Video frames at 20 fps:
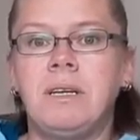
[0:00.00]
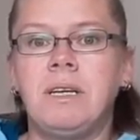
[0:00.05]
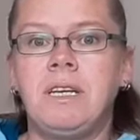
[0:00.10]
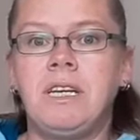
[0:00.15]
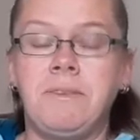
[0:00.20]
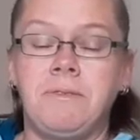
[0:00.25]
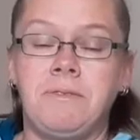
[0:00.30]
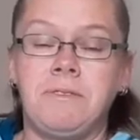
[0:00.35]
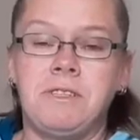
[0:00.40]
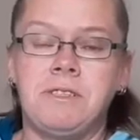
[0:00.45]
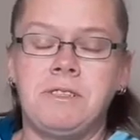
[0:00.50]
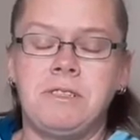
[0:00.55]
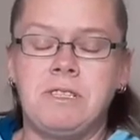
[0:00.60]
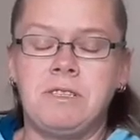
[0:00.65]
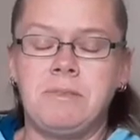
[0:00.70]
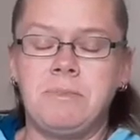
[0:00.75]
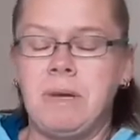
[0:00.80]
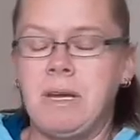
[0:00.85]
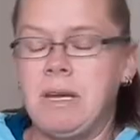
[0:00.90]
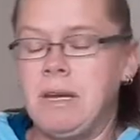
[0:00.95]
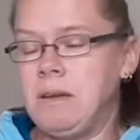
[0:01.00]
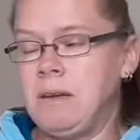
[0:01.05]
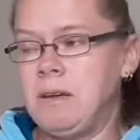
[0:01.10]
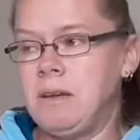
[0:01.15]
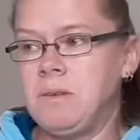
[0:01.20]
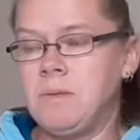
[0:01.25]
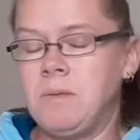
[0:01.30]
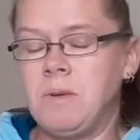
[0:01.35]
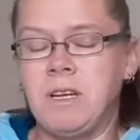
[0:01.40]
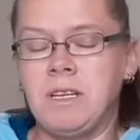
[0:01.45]
gifted to me.
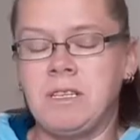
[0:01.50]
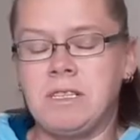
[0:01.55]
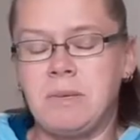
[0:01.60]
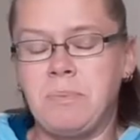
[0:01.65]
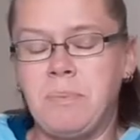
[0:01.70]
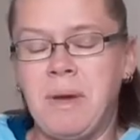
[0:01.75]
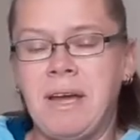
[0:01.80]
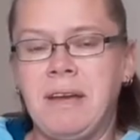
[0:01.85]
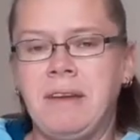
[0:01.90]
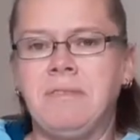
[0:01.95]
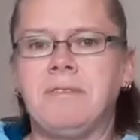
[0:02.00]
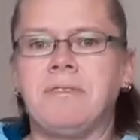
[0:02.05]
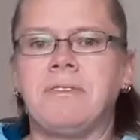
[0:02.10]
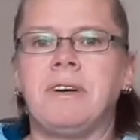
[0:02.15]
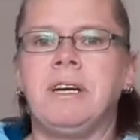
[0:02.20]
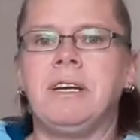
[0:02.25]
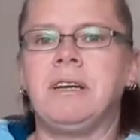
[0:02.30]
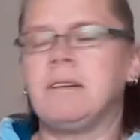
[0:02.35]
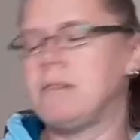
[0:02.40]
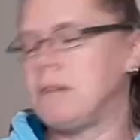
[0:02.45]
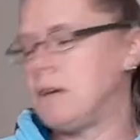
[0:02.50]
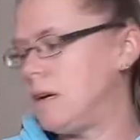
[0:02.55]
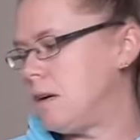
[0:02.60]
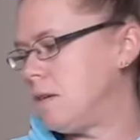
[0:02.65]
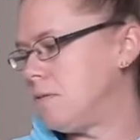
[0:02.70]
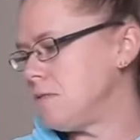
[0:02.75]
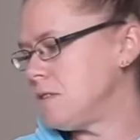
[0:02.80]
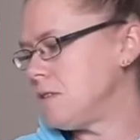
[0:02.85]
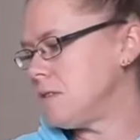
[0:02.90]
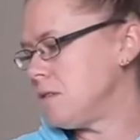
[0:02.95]
It's a Pain-Free
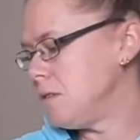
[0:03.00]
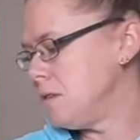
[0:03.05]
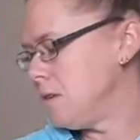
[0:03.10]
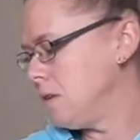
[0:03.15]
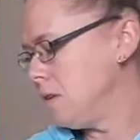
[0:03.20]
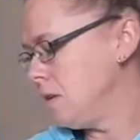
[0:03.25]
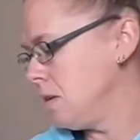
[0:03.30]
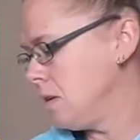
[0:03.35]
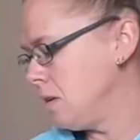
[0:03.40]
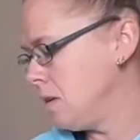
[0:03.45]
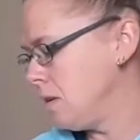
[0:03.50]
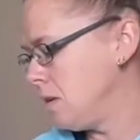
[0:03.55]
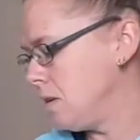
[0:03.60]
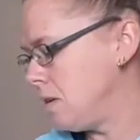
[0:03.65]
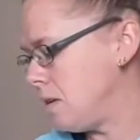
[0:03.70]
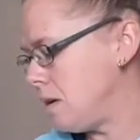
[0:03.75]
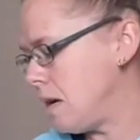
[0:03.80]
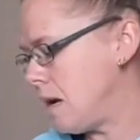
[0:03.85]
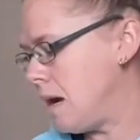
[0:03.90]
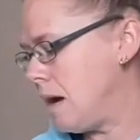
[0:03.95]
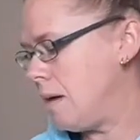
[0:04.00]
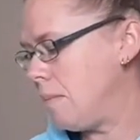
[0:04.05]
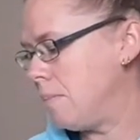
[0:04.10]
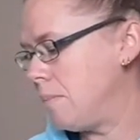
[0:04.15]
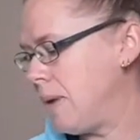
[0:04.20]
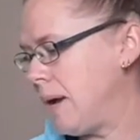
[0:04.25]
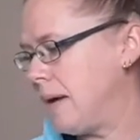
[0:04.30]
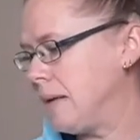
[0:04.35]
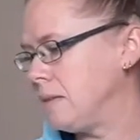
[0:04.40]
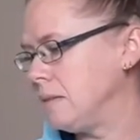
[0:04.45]
Crafts
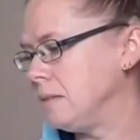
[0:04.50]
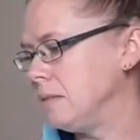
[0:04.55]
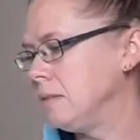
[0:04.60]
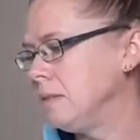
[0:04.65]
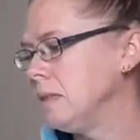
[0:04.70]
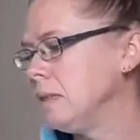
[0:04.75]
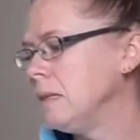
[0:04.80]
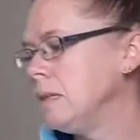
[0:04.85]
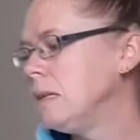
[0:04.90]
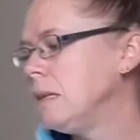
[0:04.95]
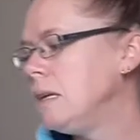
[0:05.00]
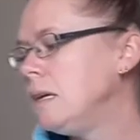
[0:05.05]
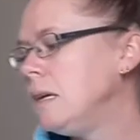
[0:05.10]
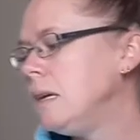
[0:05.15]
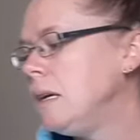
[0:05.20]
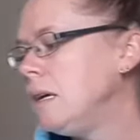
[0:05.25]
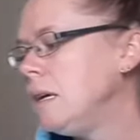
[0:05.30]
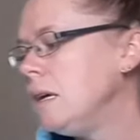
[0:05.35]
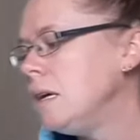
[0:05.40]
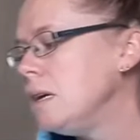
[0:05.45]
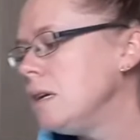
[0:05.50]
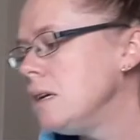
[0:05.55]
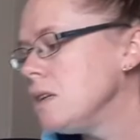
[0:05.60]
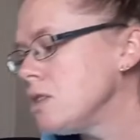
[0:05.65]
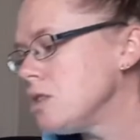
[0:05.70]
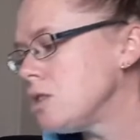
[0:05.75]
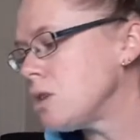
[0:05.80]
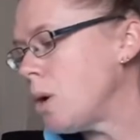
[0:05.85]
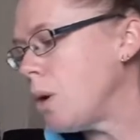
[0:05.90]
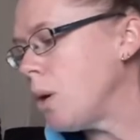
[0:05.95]
pattern.
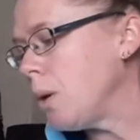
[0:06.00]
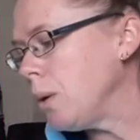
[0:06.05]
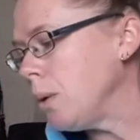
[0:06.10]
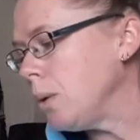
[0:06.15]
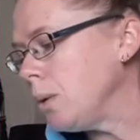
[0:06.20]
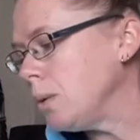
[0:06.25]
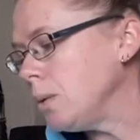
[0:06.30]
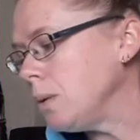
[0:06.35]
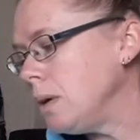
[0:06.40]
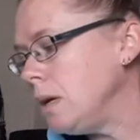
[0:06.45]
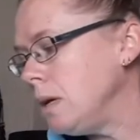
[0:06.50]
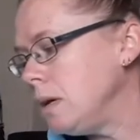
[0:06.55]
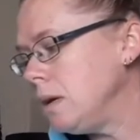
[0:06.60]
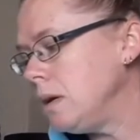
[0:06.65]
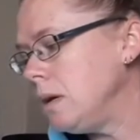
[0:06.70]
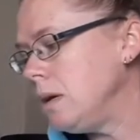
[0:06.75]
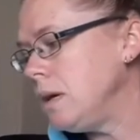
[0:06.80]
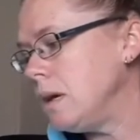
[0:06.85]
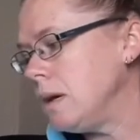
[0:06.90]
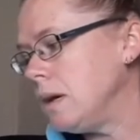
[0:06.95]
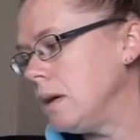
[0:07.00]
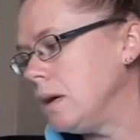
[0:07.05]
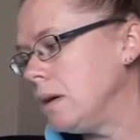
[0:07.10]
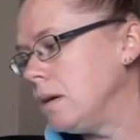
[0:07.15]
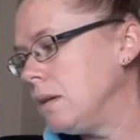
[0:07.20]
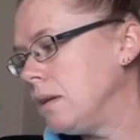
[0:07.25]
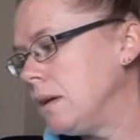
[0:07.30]
So yeah,